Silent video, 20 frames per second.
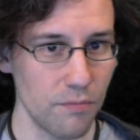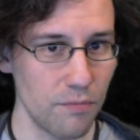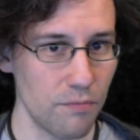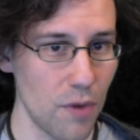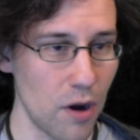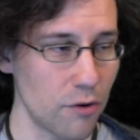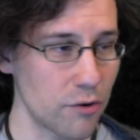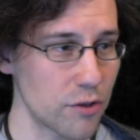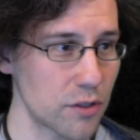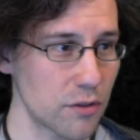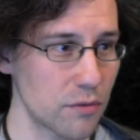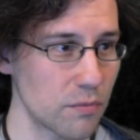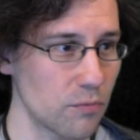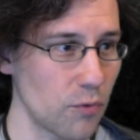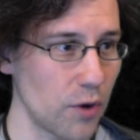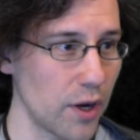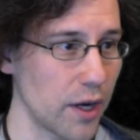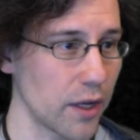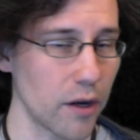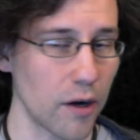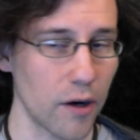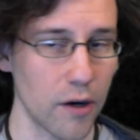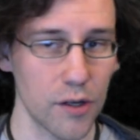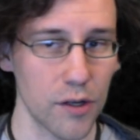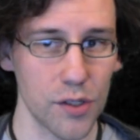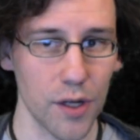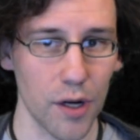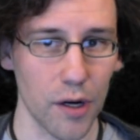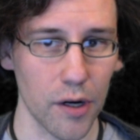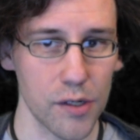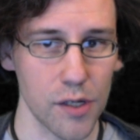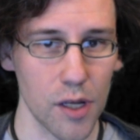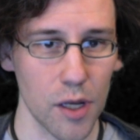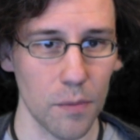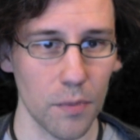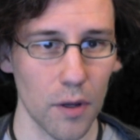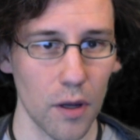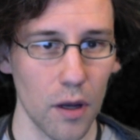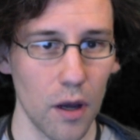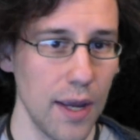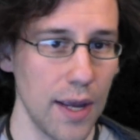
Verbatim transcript: most winning cards in the archetype.